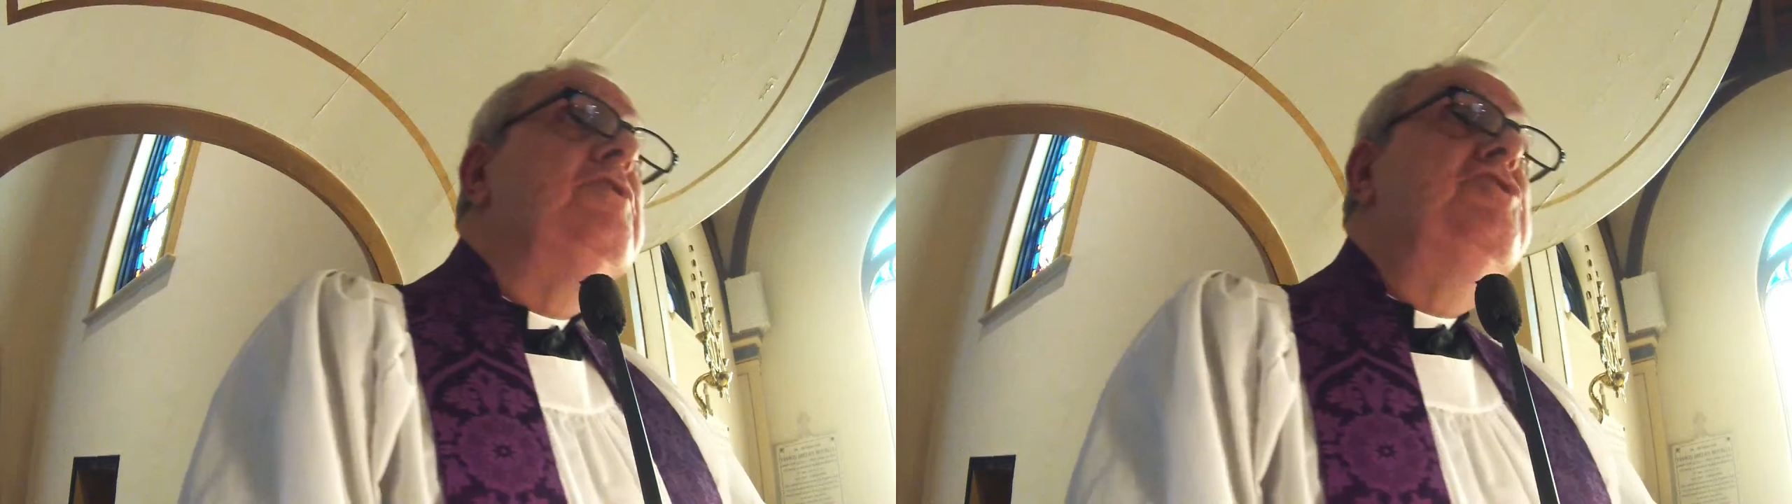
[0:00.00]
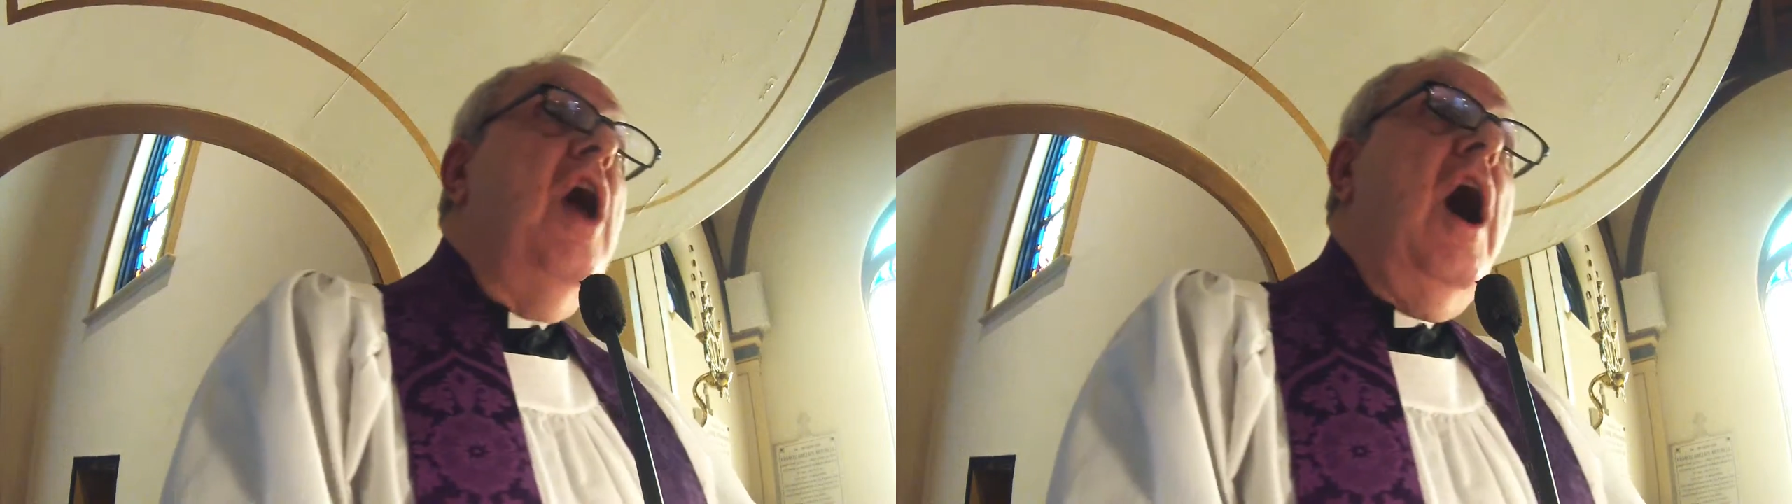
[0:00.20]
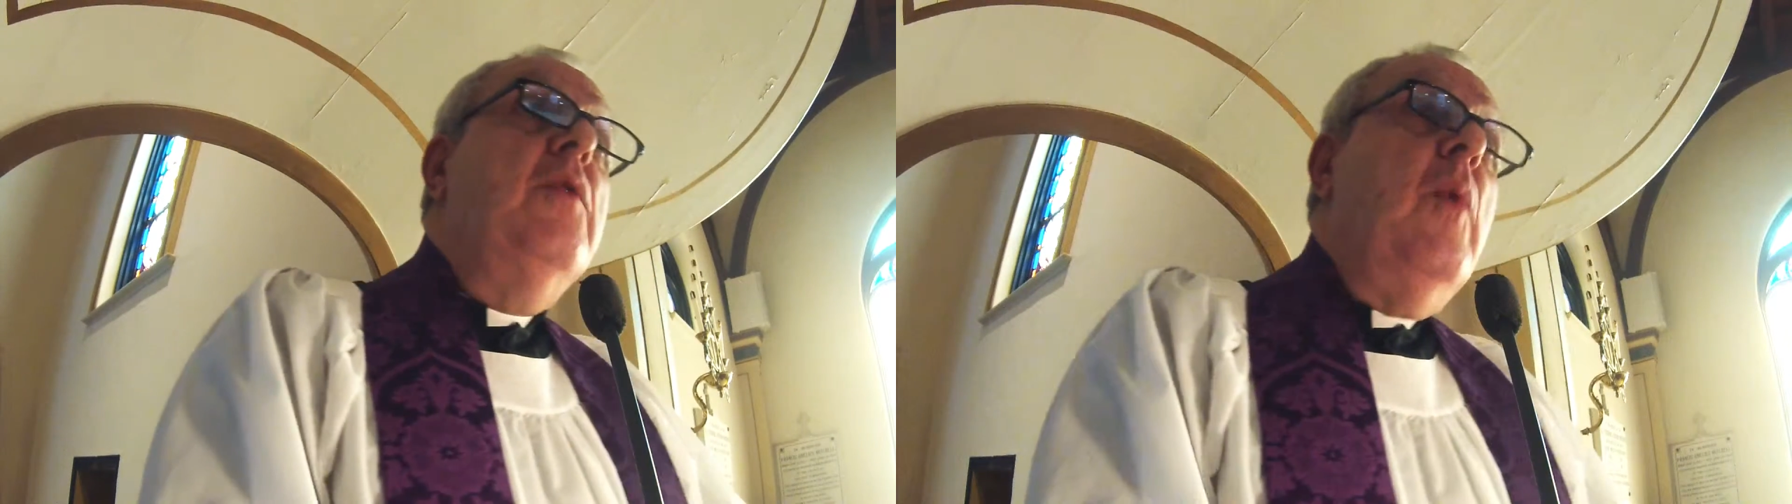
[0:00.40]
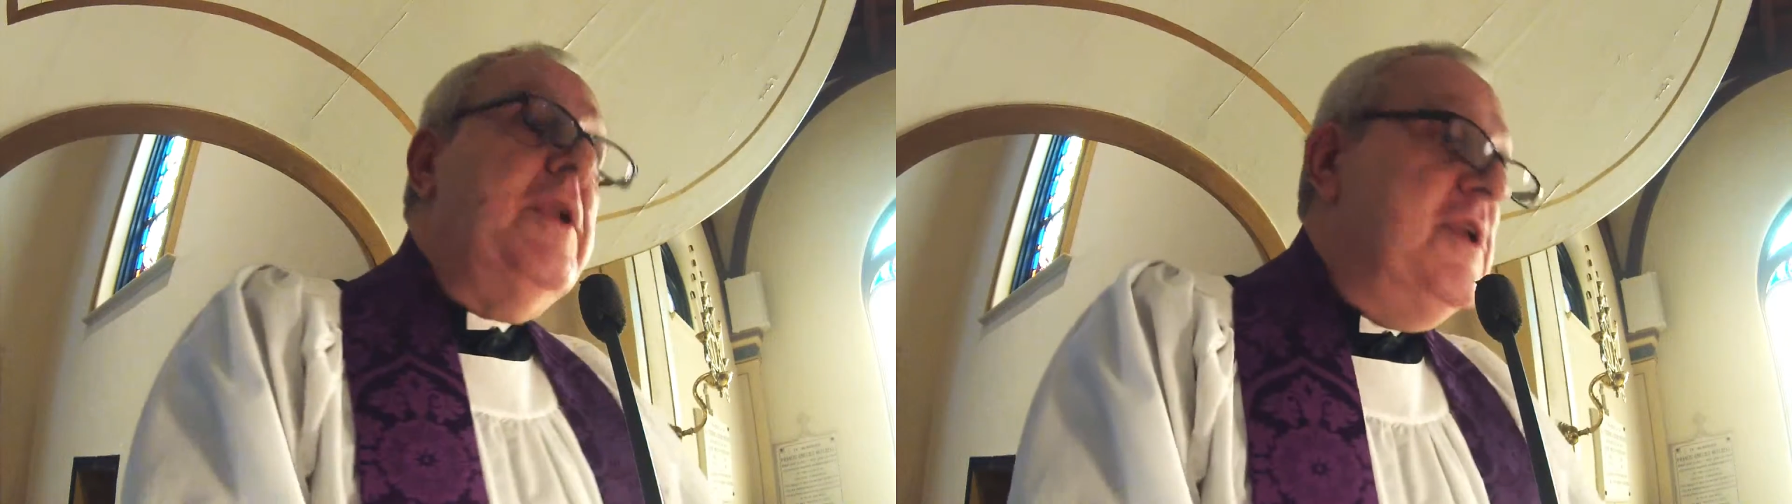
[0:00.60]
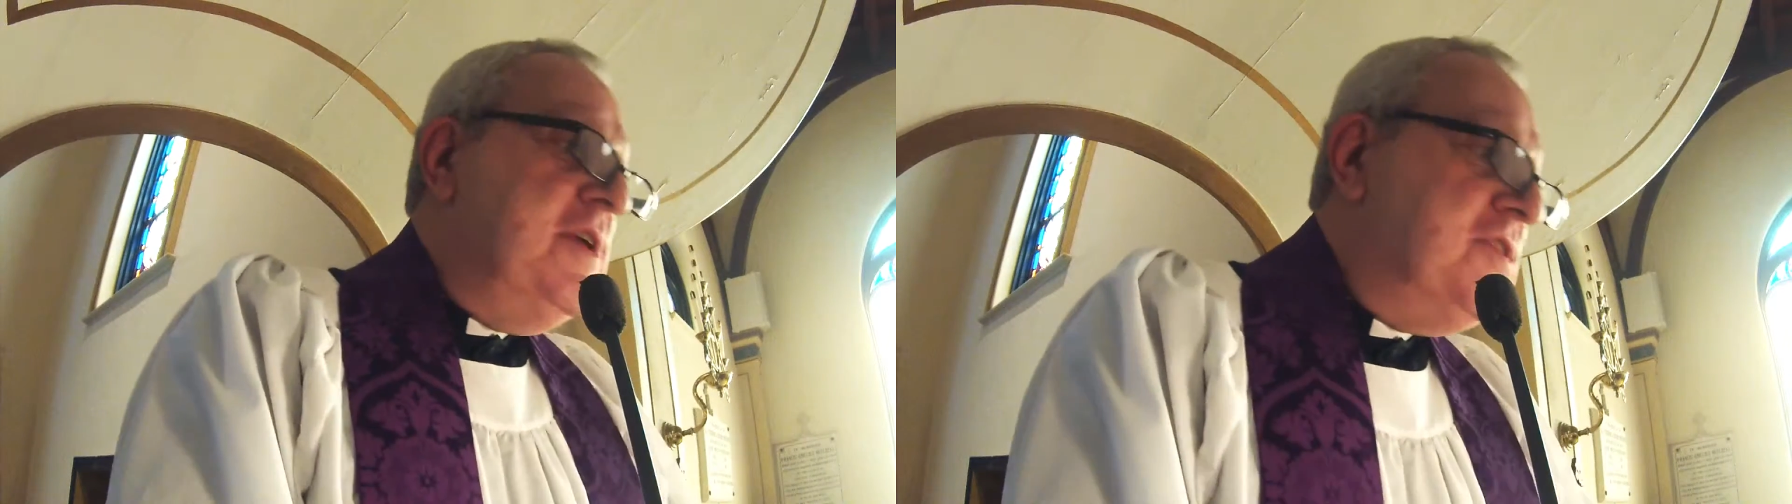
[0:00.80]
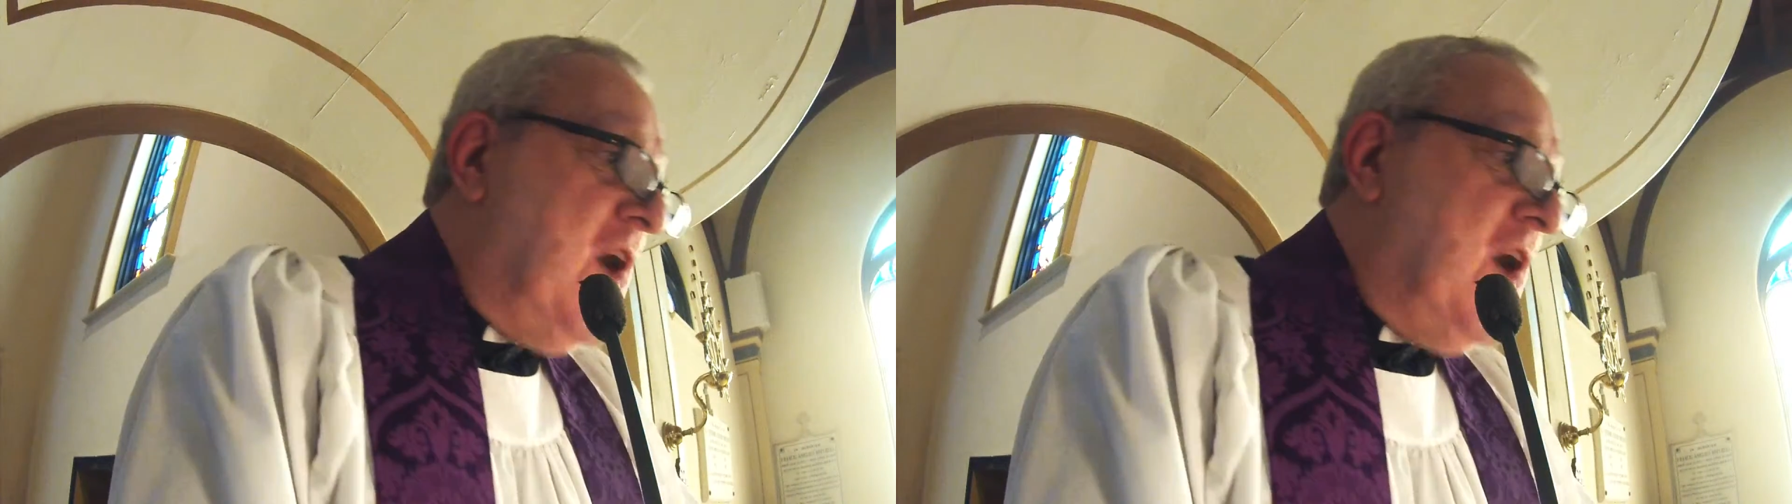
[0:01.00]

John wanted his